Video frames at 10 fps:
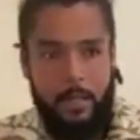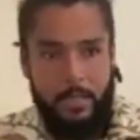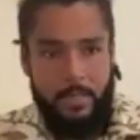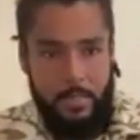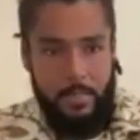
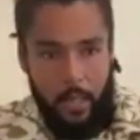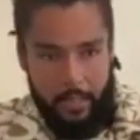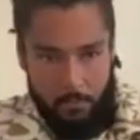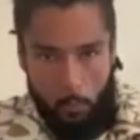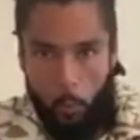
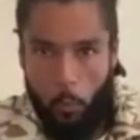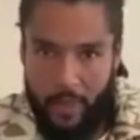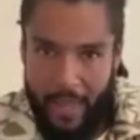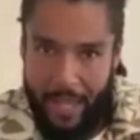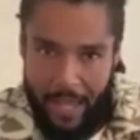slightly more in
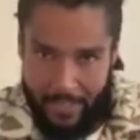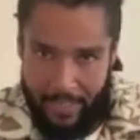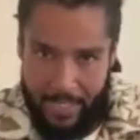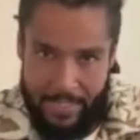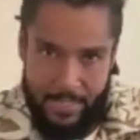their
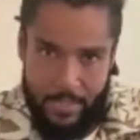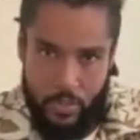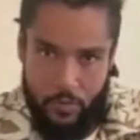adolescence